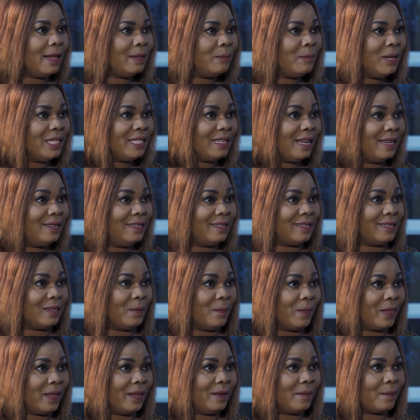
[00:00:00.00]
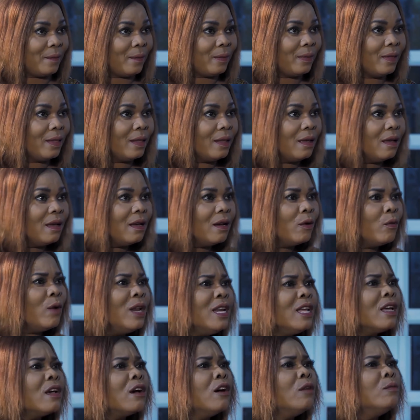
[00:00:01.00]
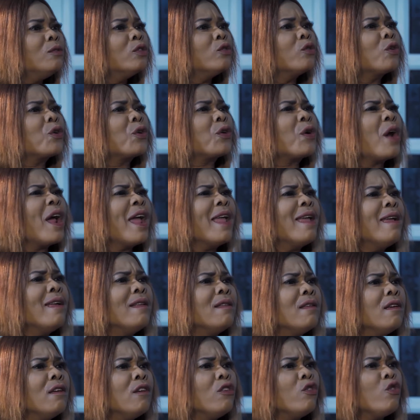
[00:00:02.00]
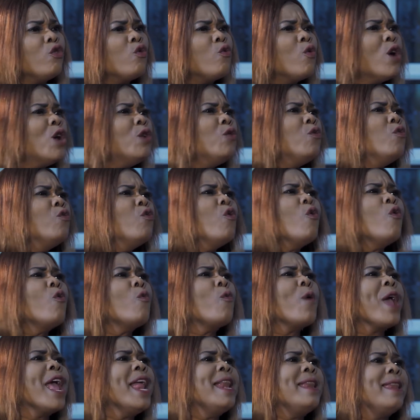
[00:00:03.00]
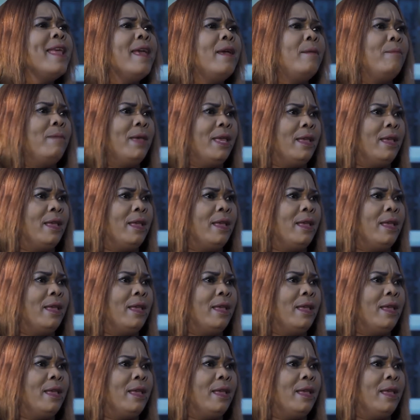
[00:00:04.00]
Let me tell you something. When it comes to crying, you are nowhere near